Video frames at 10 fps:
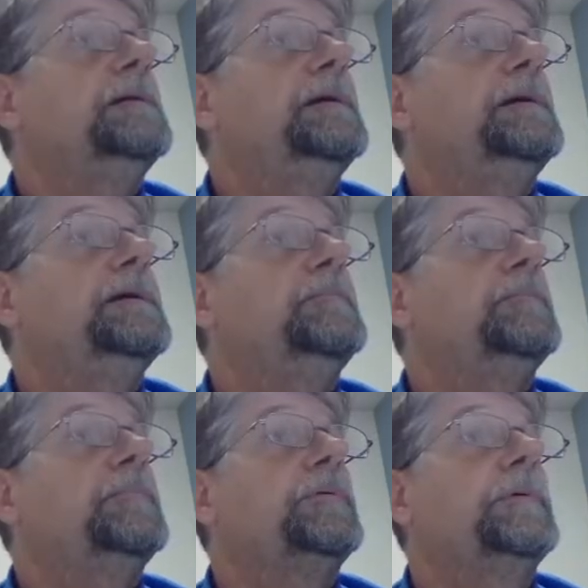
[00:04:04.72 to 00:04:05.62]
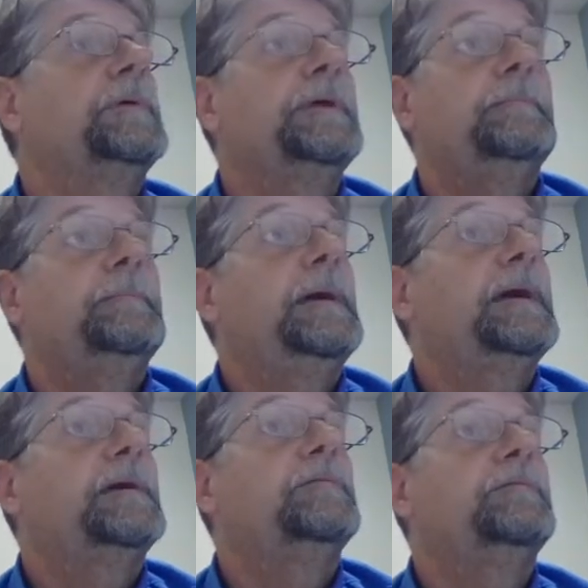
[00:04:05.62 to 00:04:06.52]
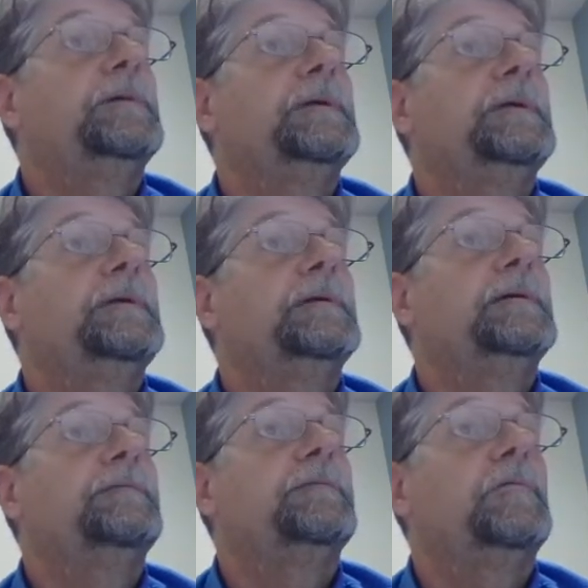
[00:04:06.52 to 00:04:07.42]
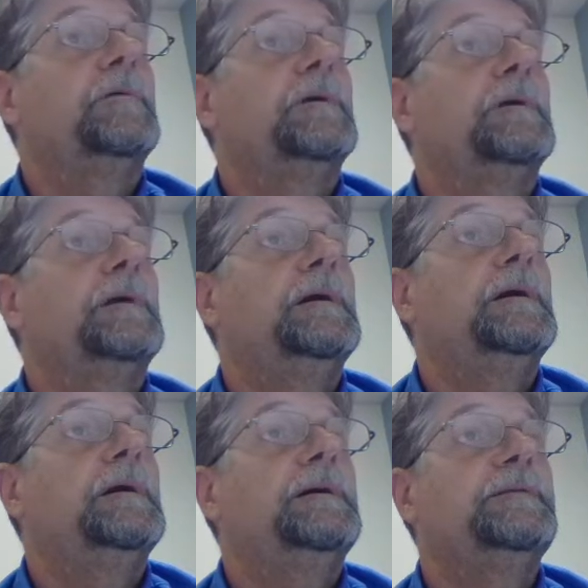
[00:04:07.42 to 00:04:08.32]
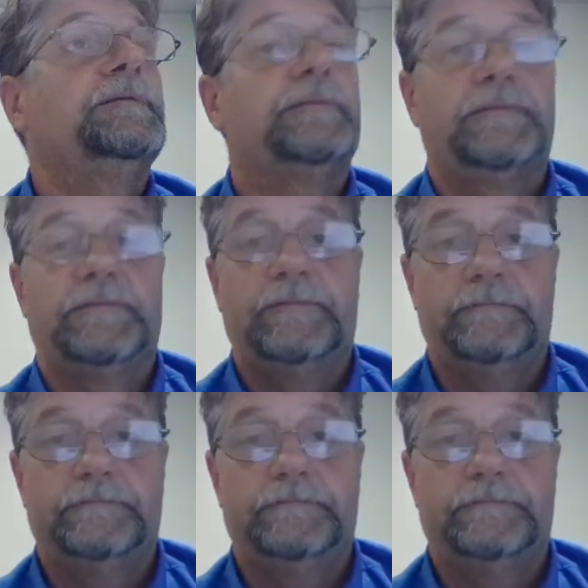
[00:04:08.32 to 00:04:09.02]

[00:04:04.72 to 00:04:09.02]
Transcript: and bring it back over here for us.